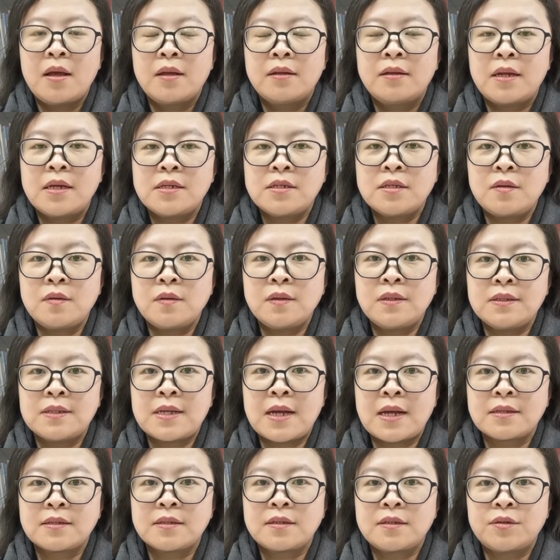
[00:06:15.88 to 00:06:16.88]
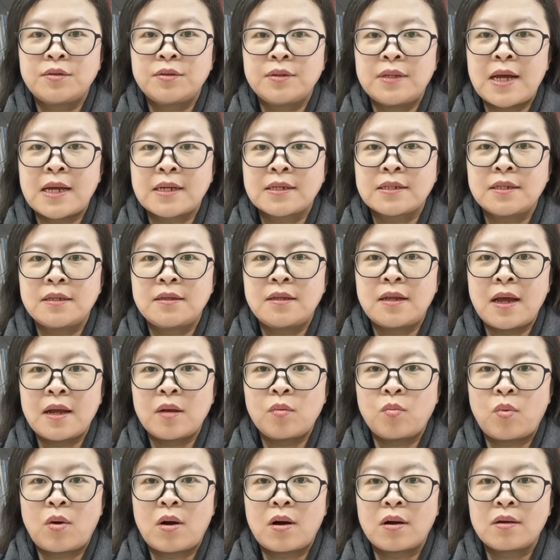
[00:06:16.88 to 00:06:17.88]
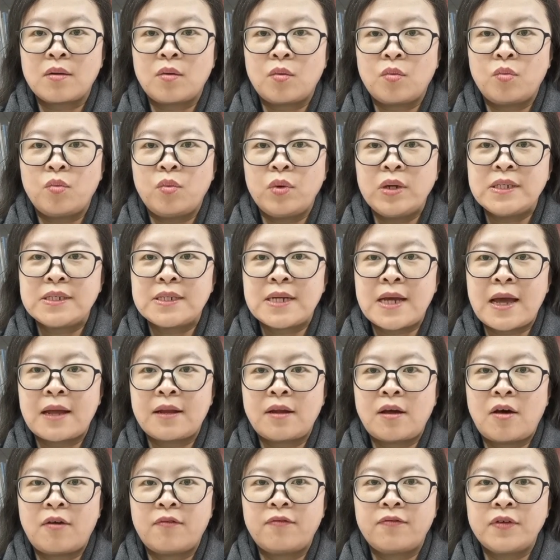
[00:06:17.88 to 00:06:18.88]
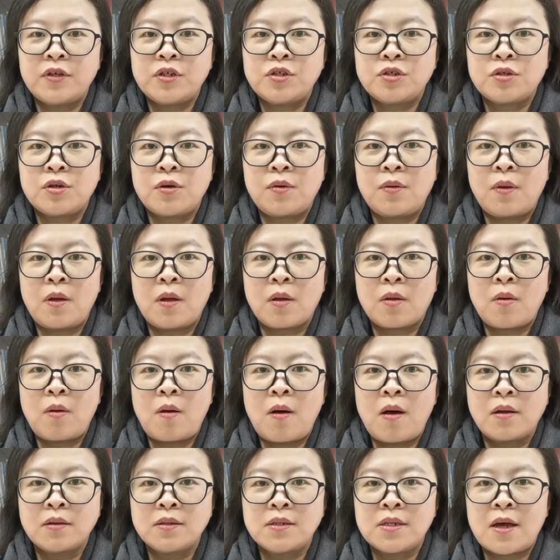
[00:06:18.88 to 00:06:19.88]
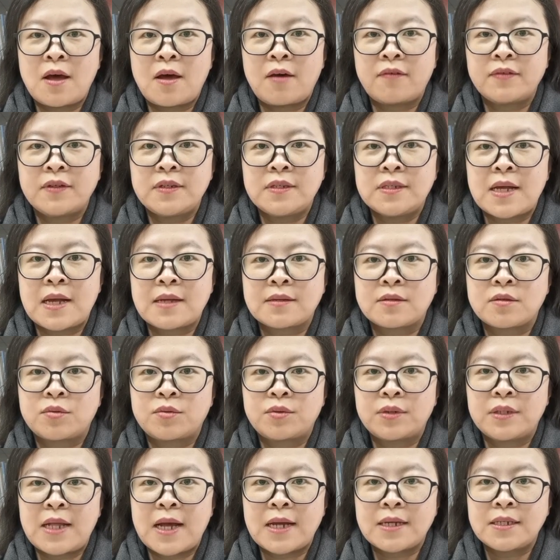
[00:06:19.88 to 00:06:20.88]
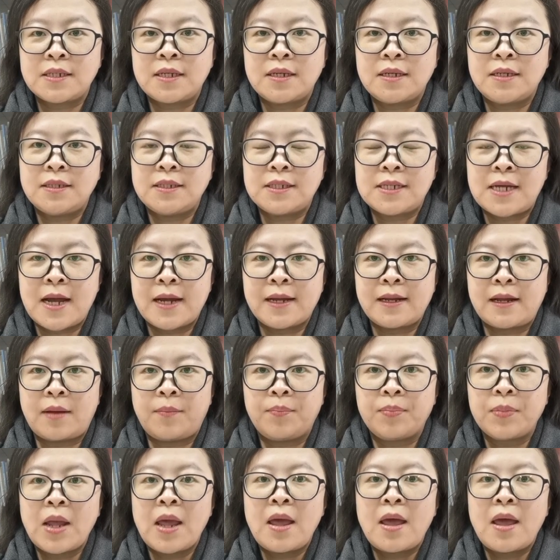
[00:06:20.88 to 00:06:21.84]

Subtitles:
National Disaster Reduction Network, WeChat official account of disaster reduction in China,